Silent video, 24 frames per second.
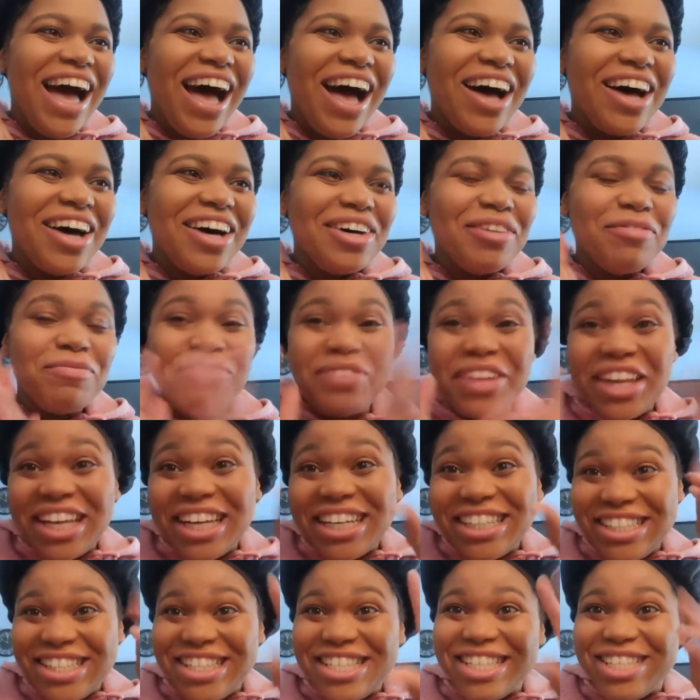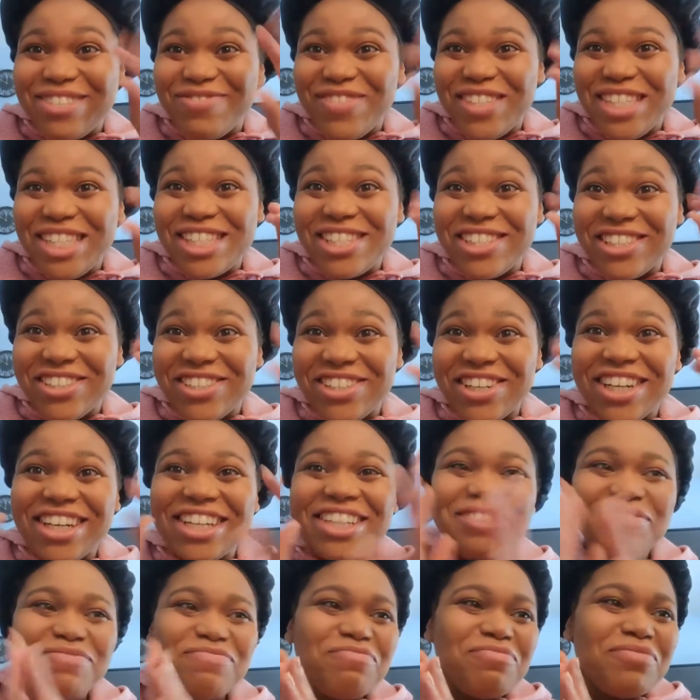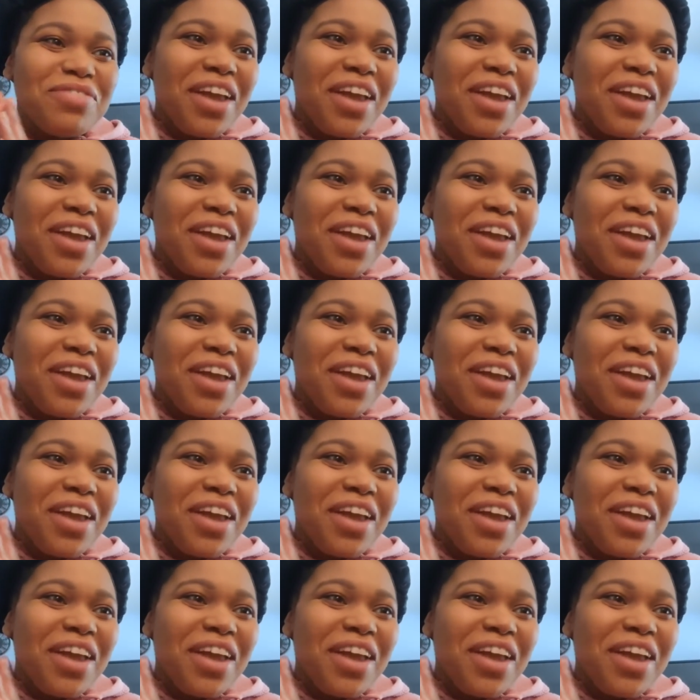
I guess this means learning.